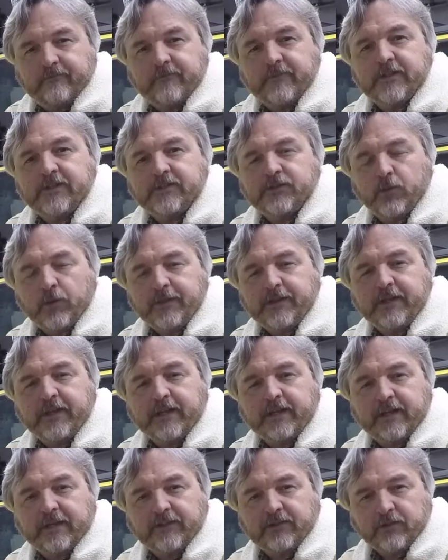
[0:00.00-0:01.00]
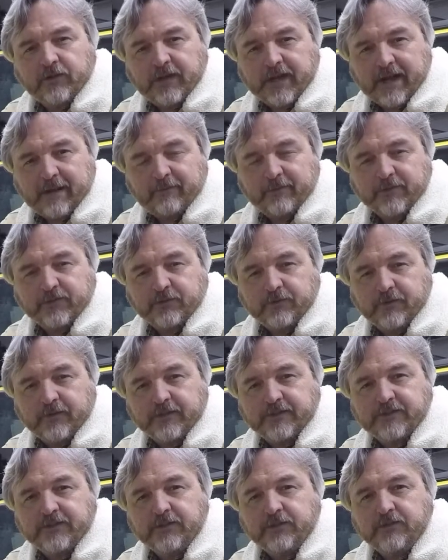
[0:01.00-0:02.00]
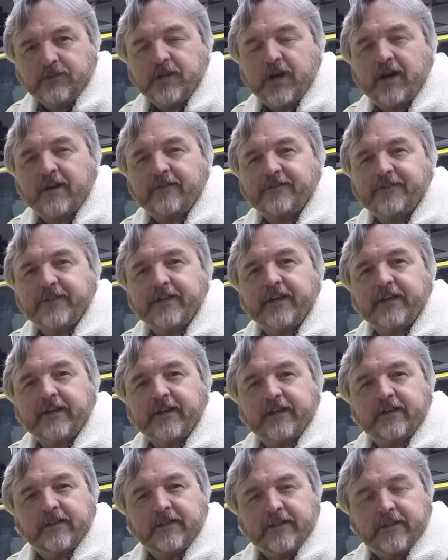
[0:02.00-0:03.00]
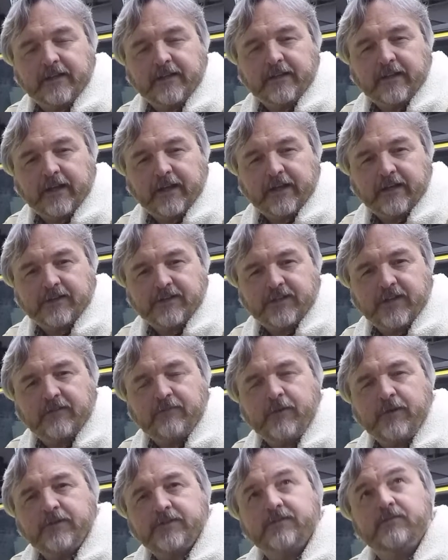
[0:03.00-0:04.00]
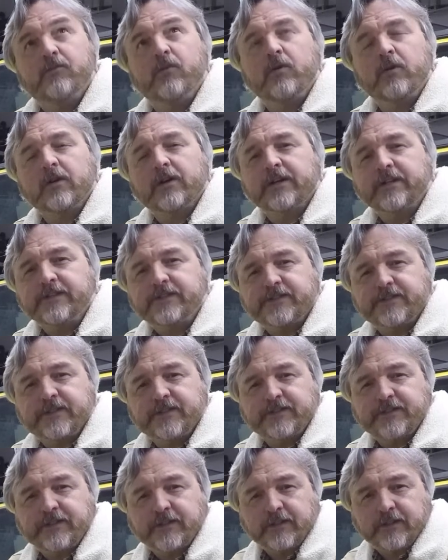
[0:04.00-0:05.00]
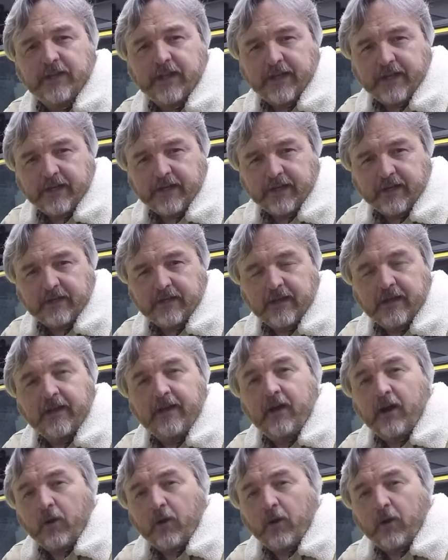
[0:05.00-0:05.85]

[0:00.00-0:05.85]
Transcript: So one thing I'd like to accomplish with this new DOFtec LED light is give me some more consistent lighting.